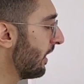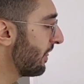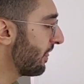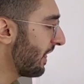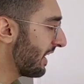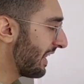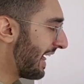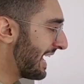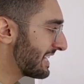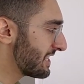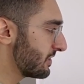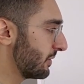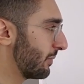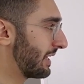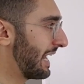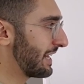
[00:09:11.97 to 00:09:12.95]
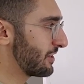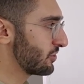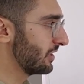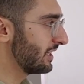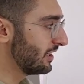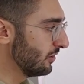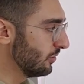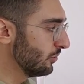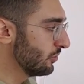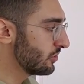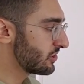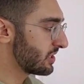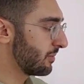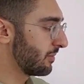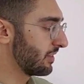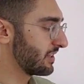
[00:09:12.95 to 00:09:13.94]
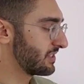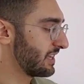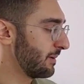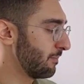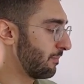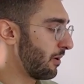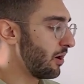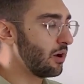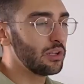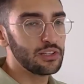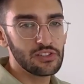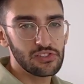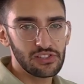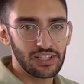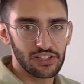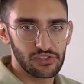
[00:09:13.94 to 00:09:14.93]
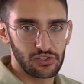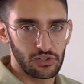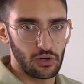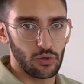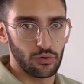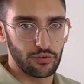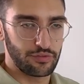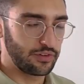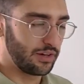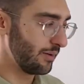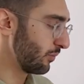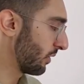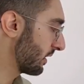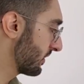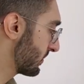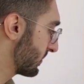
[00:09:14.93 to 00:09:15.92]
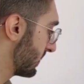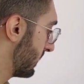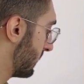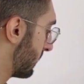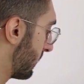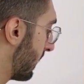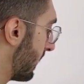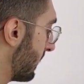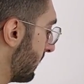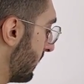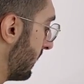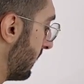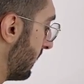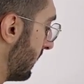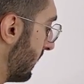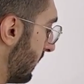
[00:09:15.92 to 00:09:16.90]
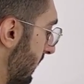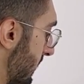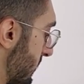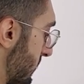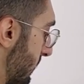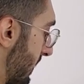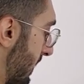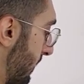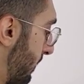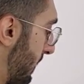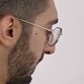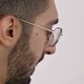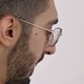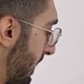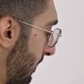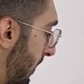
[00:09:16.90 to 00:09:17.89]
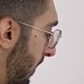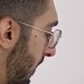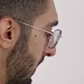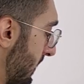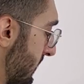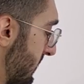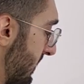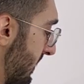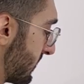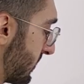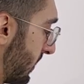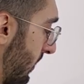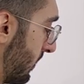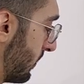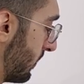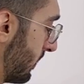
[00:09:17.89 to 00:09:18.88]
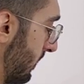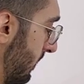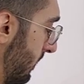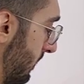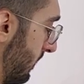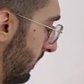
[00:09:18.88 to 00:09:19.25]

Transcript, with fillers: Then lastly, we can actually use some of the same policy as code frameworks, right? So we can apply policy as code